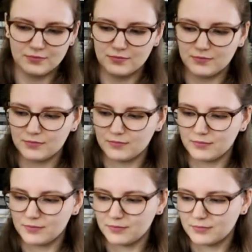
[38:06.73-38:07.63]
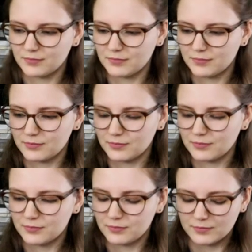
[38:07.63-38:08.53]

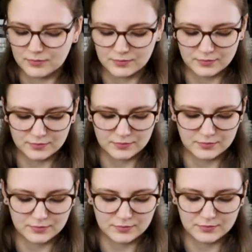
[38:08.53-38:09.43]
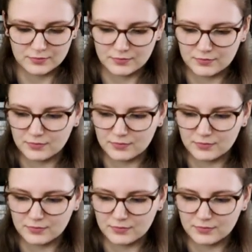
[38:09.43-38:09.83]
(silent)